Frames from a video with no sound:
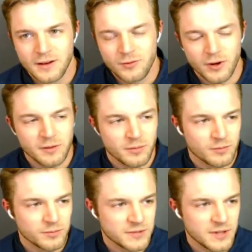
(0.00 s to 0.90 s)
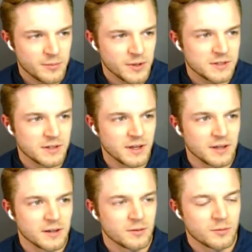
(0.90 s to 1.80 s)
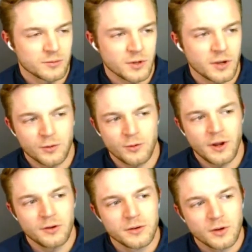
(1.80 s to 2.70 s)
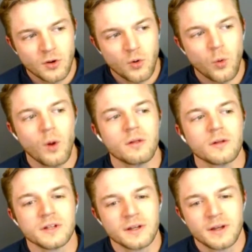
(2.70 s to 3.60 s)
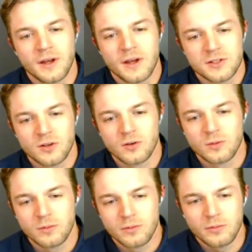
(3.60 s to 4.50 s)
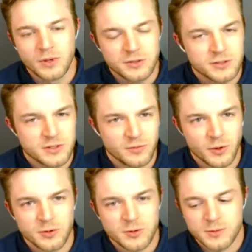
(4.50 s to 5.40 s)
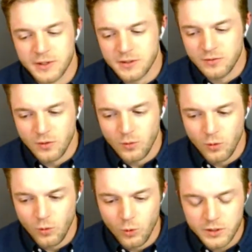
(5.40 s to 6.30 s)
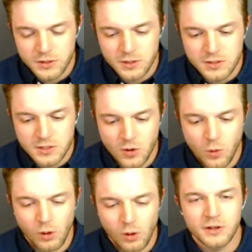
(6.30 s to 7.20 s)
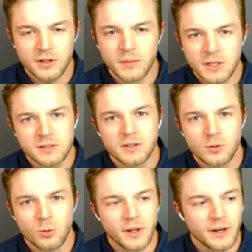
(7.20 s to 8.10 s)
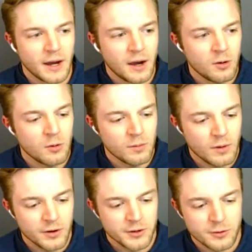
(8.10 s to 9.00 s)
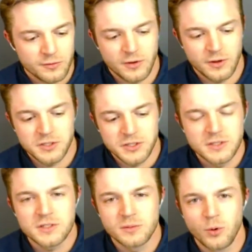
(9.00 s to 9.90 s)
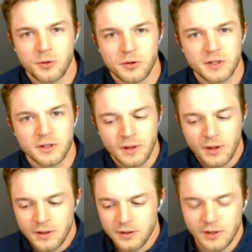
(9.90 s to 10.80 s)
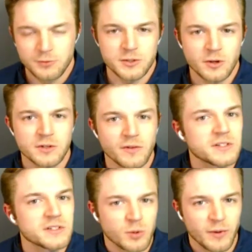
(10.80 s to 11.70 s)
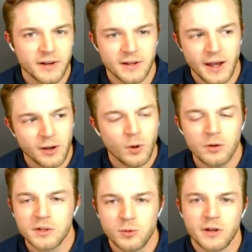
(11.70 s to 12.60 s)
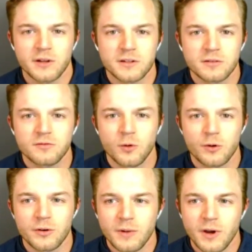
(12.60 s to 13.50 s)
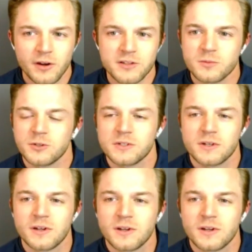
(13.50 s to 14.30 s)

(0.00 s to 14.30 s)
And Frank, topic today, talking around quality. So be interested from your perspective, what does quality mean to you and how are your functions supporting the end result of Edison providing a high quality product for our customers?